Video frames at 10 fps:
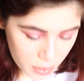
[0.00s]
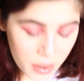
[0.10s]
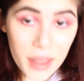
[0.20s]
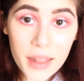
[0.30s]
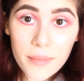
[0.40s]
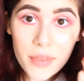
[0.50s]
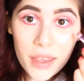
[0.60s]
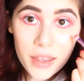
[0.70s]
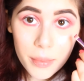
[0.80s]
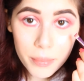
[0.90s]
And then I'm
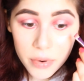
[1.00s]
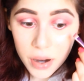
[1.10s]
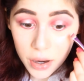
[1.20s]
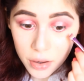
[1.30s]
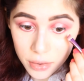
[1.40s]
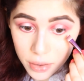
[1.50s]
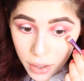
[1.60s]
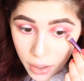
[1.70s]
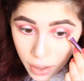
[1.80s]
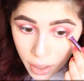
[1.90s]
taking the brown
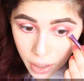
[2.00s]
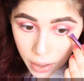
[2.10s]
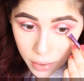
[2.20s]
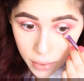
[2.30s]
here.